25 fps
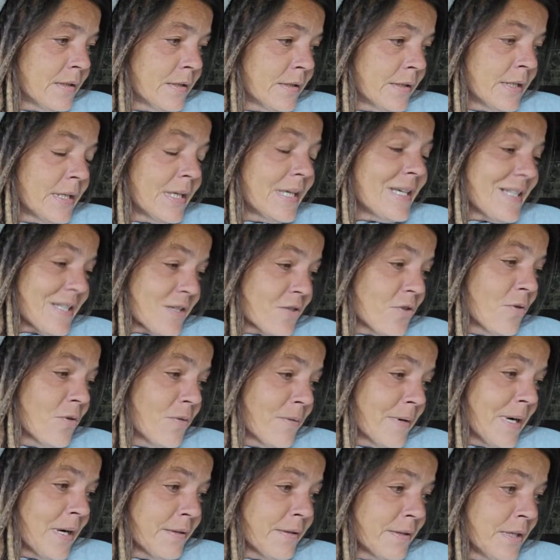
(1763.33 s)
It's
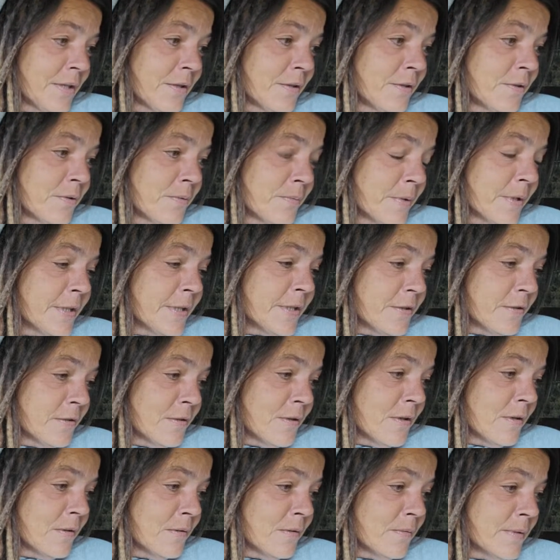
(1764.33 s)
cold out there, little one, you
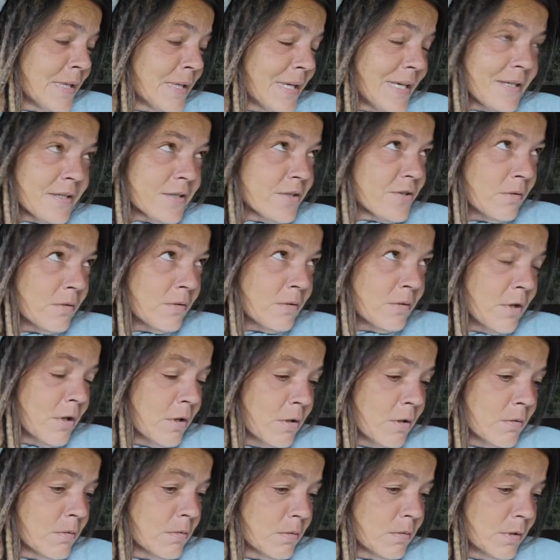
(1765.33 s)
know? It's so
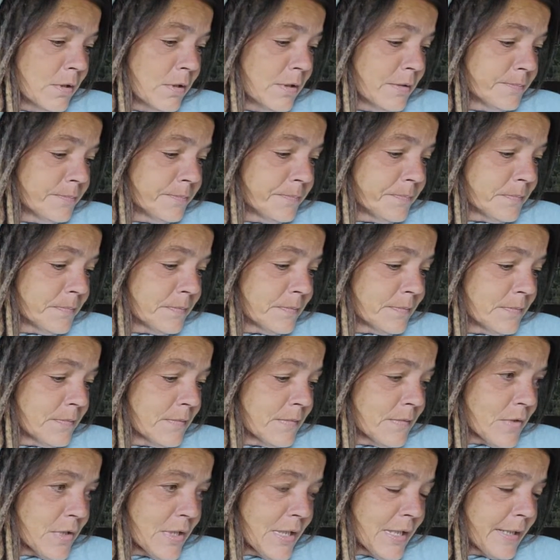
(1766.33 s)
cold.
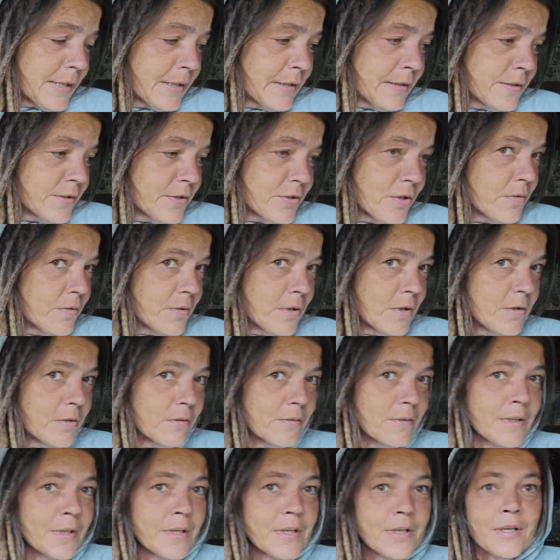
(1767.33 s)
Like, so
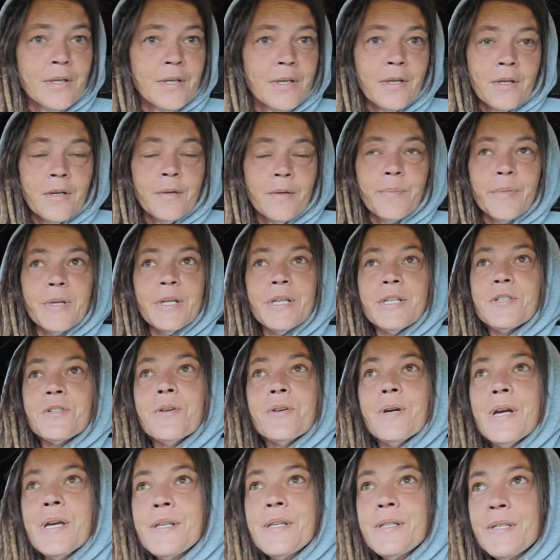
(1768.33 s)
cold. But it's
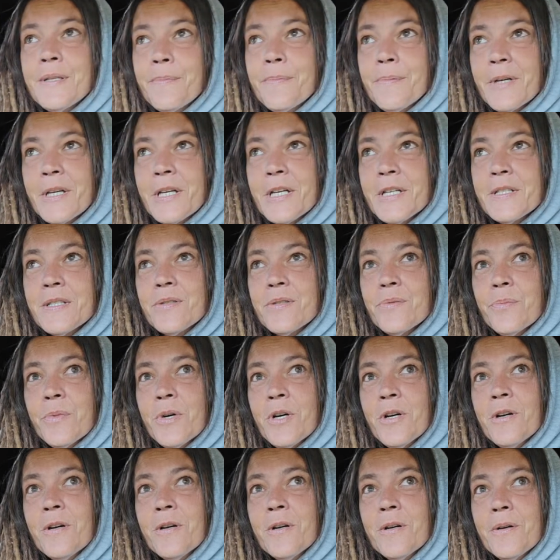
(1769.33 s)
crazy because
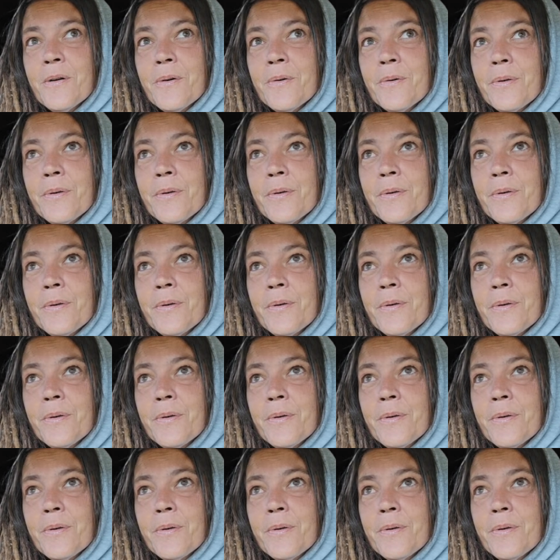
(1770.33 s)
tomorrow